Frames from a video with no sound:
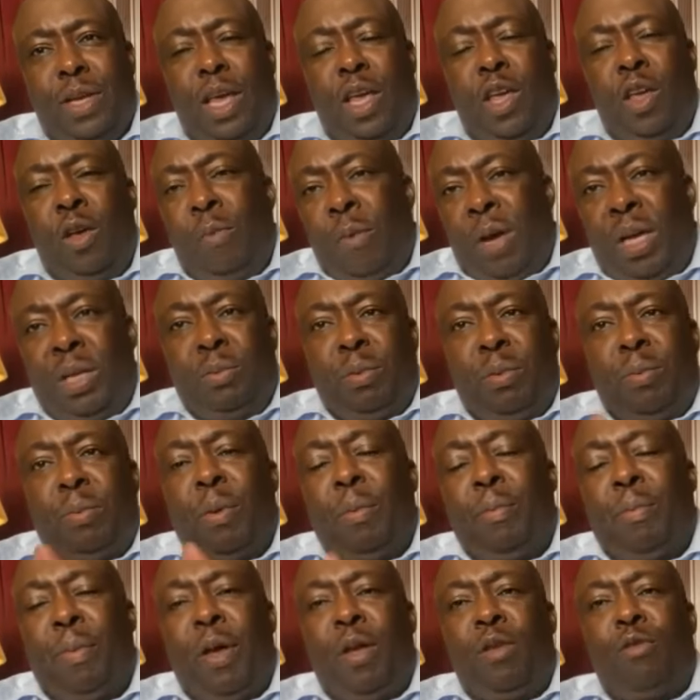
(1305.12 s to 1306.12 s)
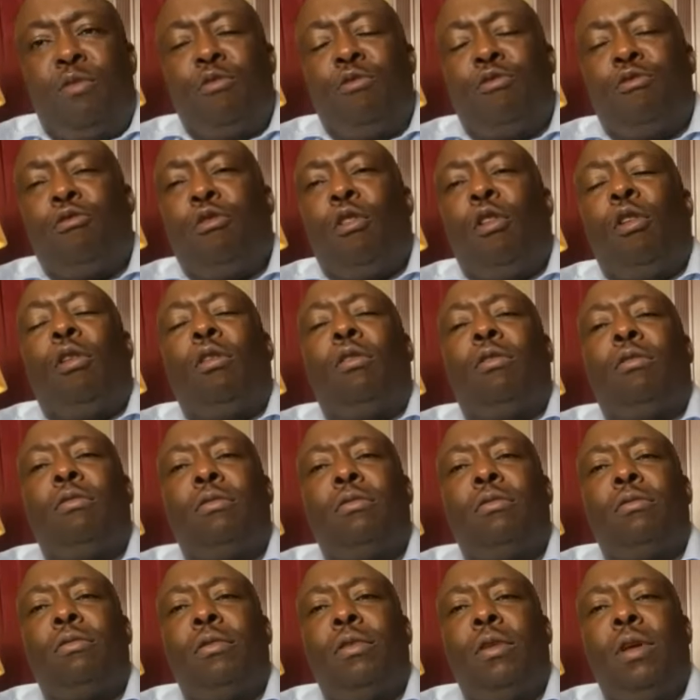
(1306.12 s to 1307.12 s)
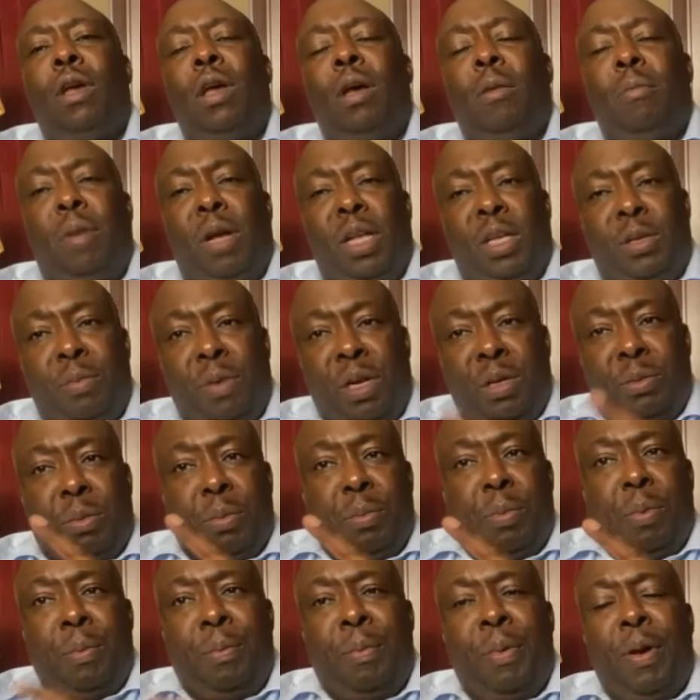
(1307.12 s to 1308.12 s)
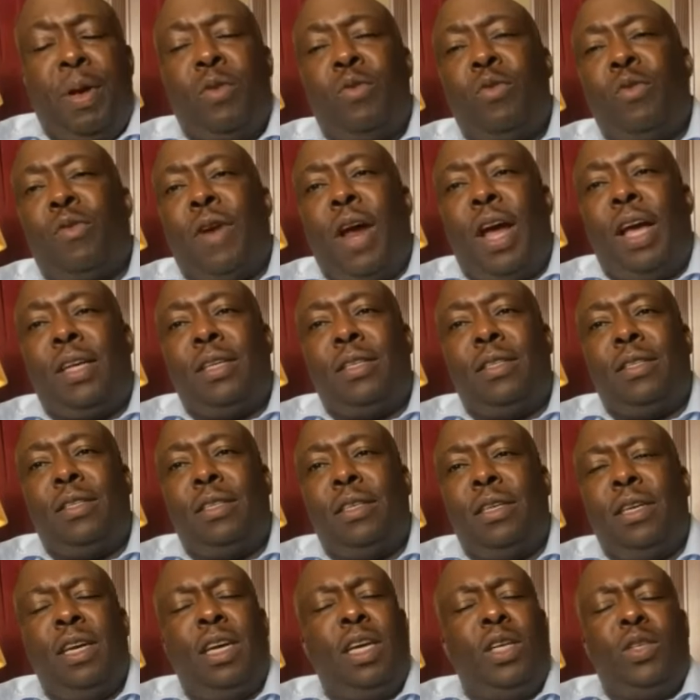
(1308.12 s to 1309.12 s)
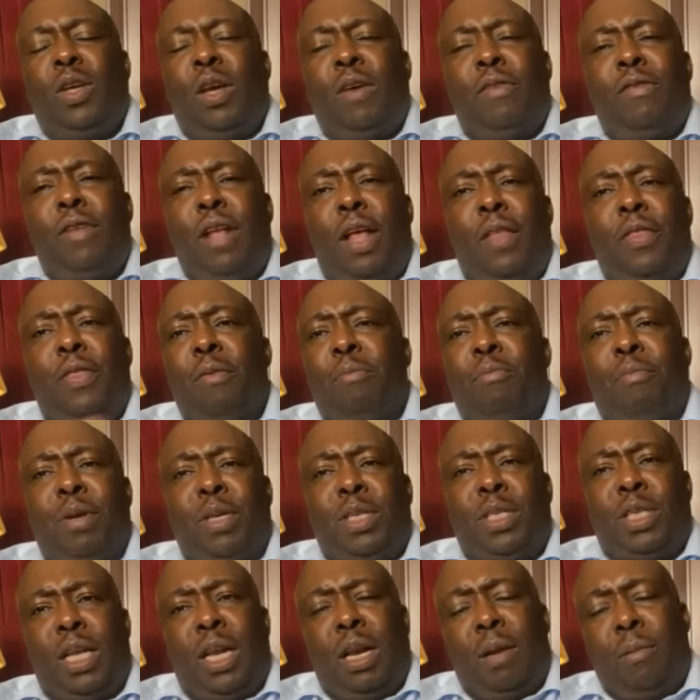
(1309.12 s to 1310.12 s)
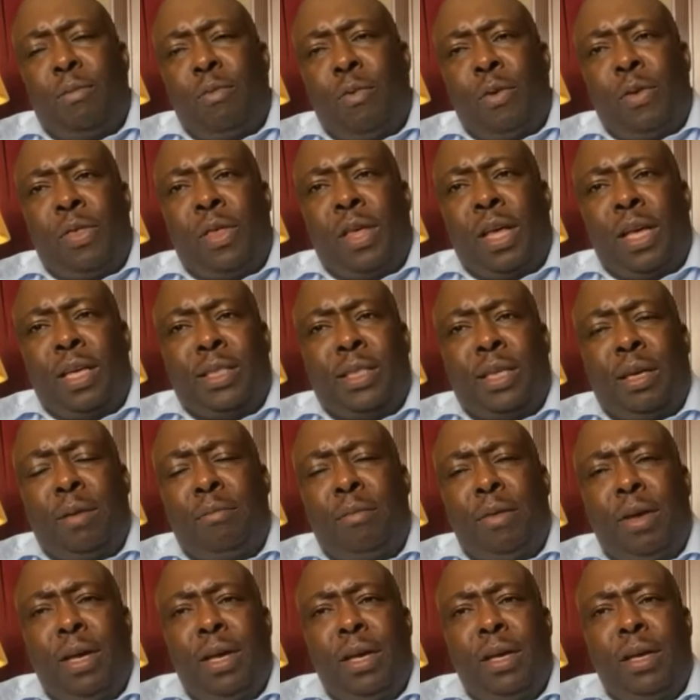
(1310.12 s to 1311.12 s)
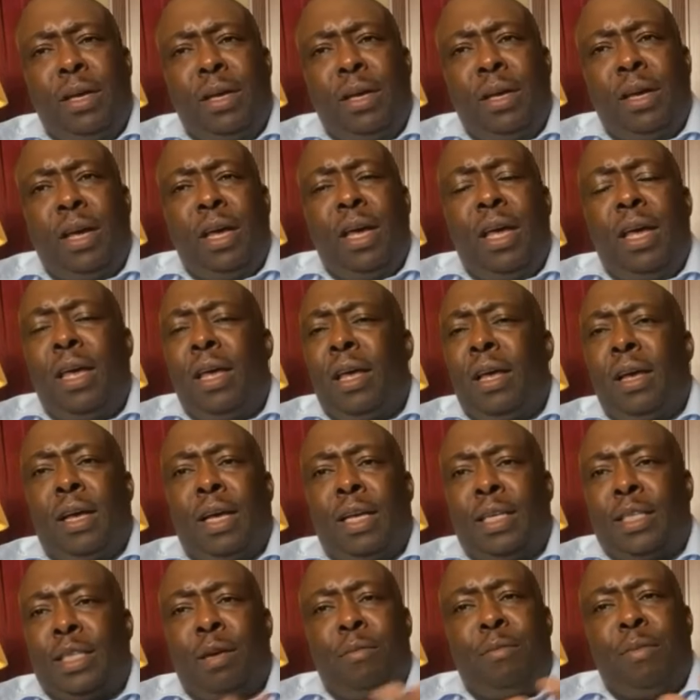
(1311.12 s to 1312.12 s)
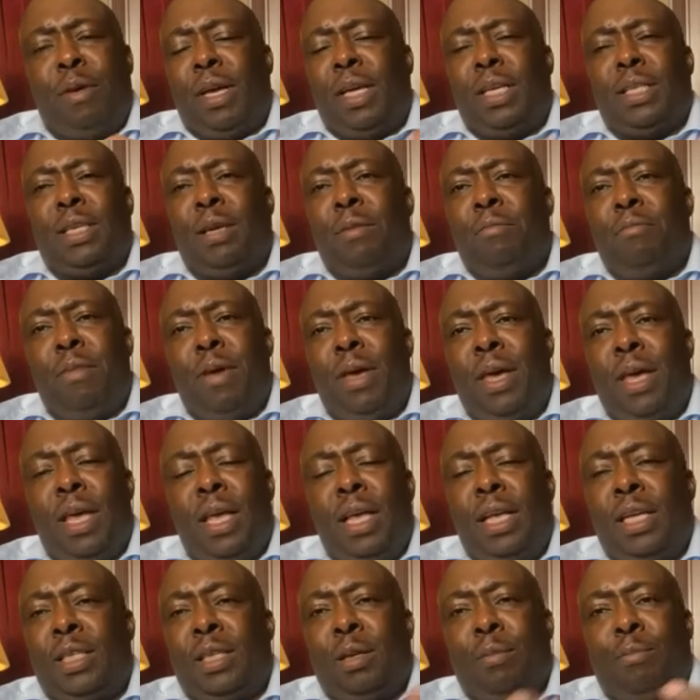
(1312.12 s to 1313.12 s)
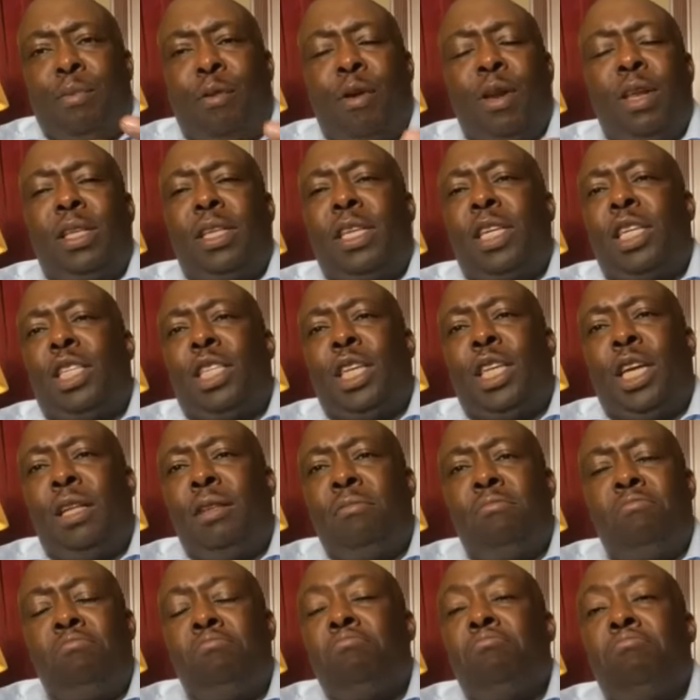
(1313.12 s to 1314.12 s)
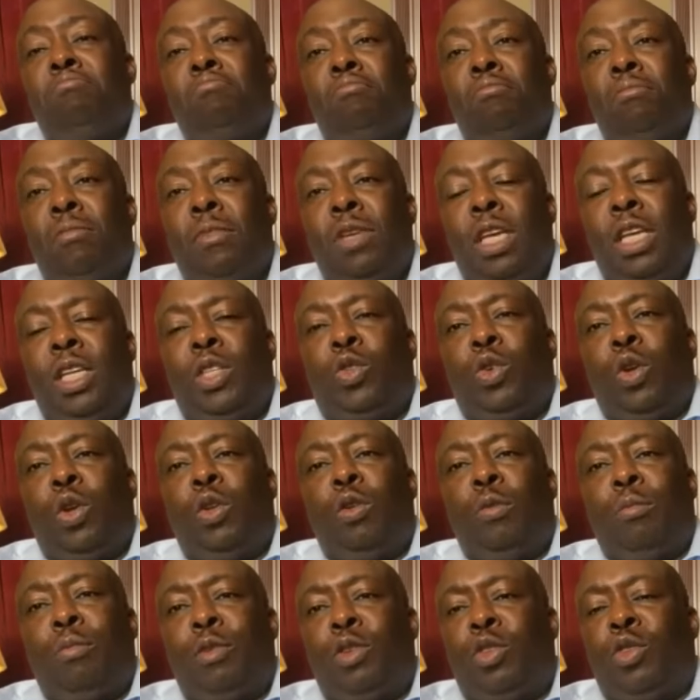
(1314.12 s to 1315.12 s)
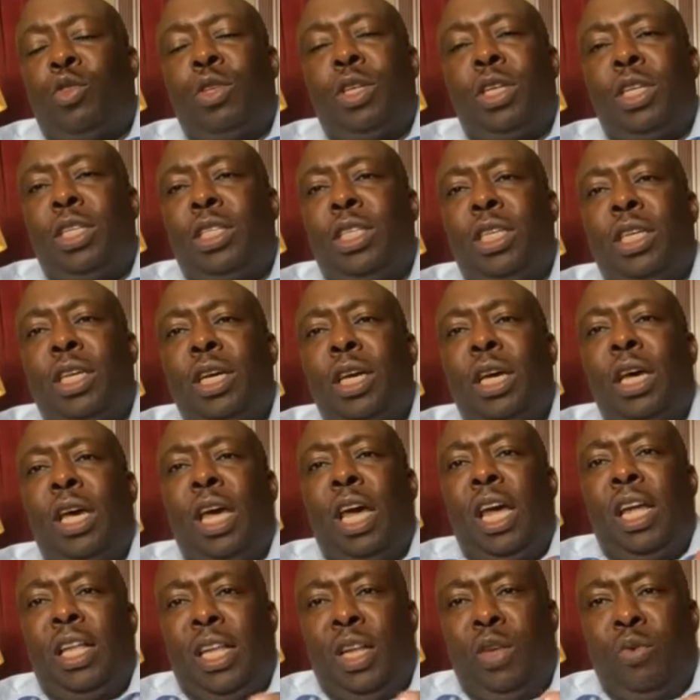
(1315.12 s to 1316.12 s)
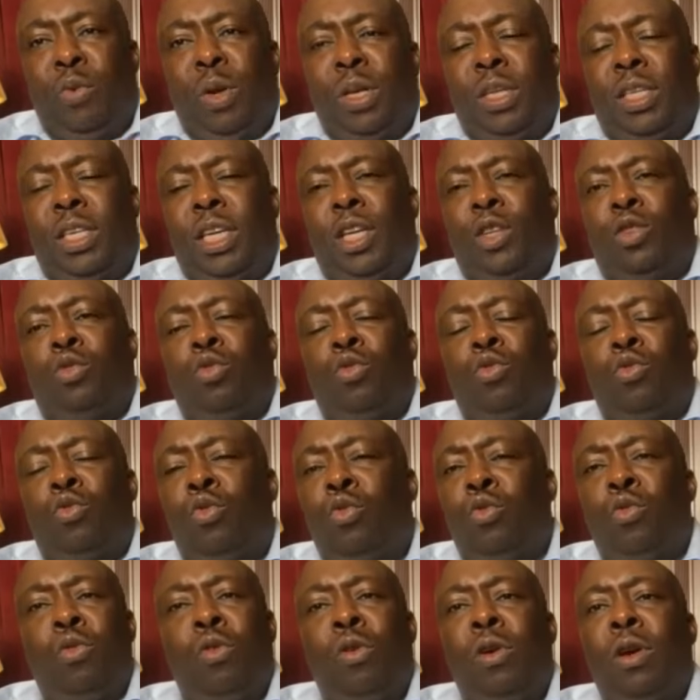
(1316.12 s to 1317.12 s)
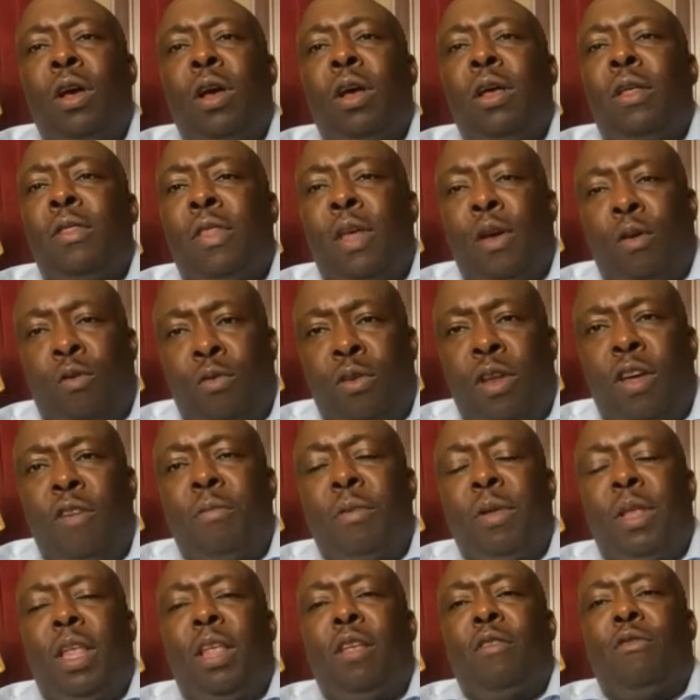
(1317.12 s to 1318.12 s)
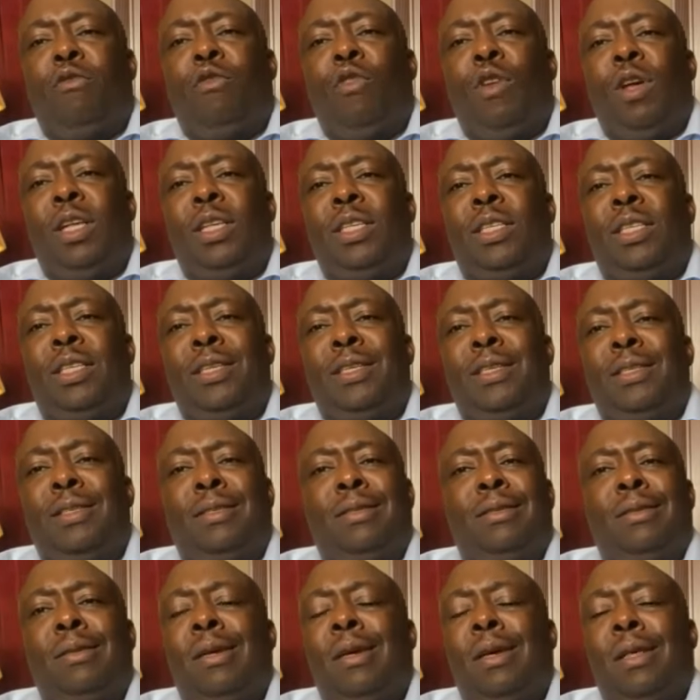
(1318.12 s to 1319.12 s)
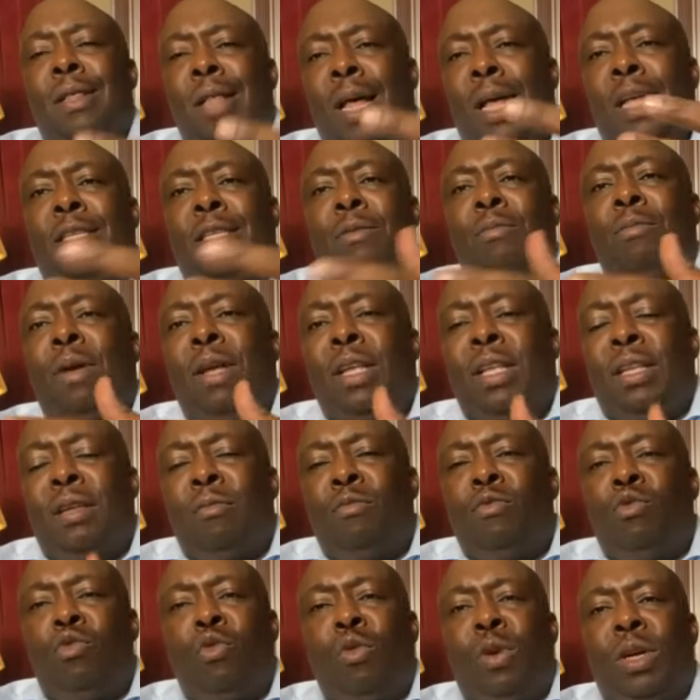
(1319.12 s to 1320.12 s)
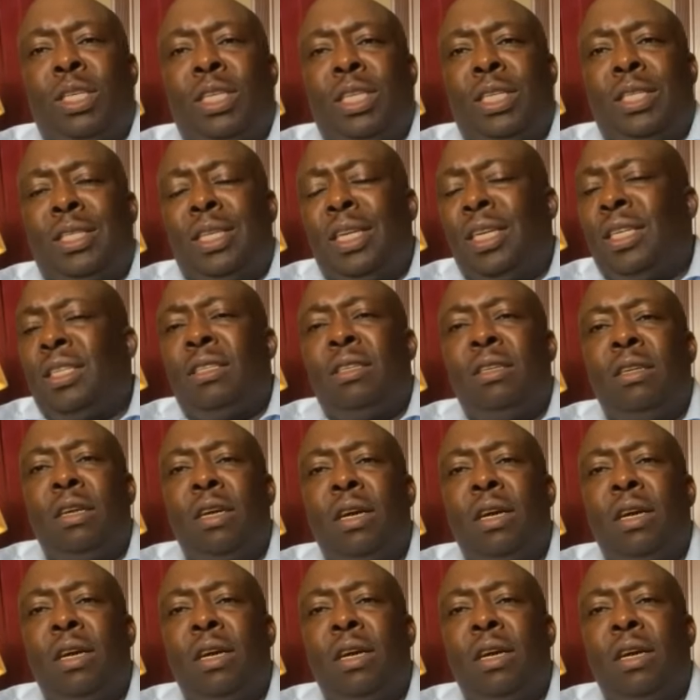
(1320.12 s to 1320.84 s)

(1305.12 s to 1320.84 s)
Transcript: You must be prepared to fall, but you must be prepared to rise. So I have nothing personal with Kazembe. Kazembe, he's a politician. He saw an opportunity. He did what he had to do. There could have been influences that made him do what he did,